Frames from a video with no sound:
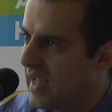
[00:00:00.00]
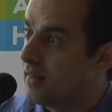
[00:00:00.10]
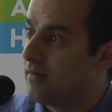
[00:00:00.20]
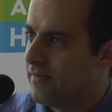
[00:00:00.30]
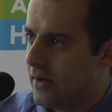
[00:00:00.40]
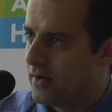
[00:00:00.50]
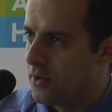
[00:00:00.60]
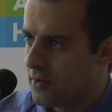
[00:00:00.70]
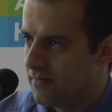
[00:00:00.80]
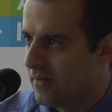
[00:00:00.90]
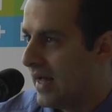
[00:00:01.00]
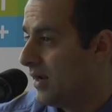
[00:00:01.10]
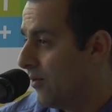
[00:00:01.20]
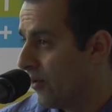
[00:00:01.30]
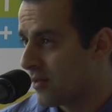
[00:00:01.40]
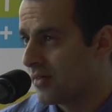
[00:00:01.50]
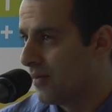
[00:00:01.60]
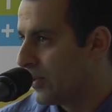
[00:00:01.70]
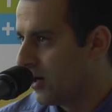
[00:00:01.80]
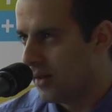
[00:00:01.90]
laid the foundation for that. It wasn't the be